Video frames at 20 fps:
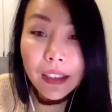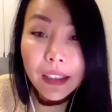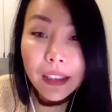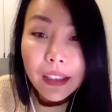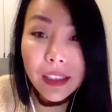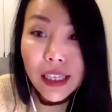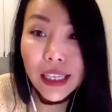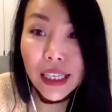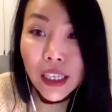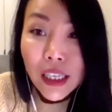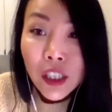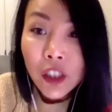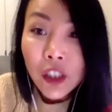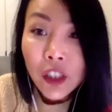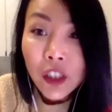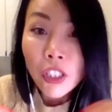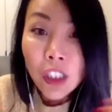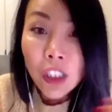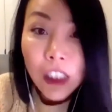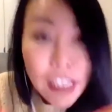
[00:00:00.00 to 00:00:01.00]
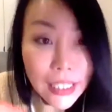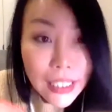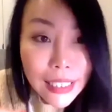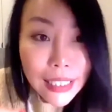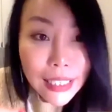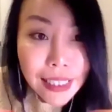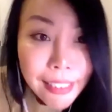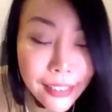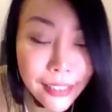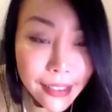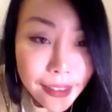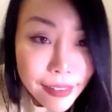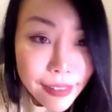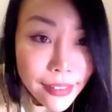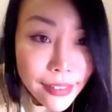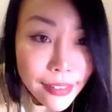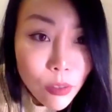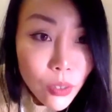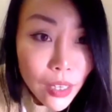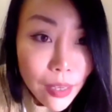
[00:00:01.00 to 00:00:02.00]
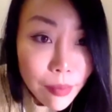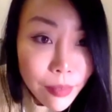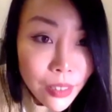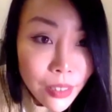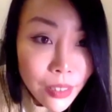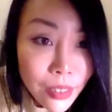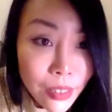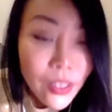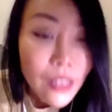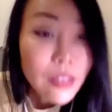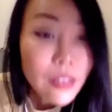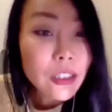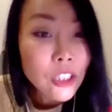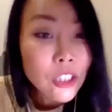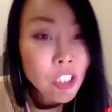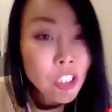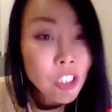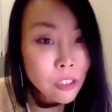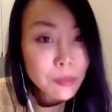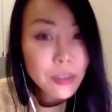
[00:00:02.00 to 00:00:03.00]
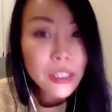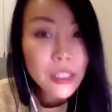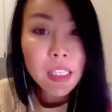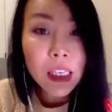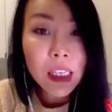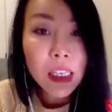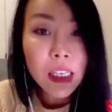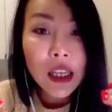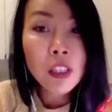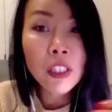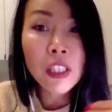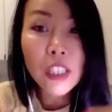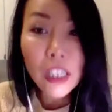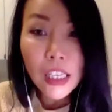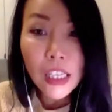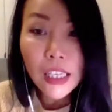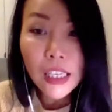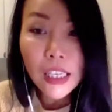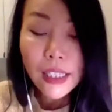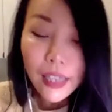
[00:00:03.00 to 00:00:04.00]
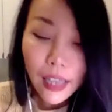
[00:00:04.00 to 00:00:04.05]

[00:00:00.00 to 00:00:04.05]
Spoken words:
the inner link. You see what I mean? There should be the inner link.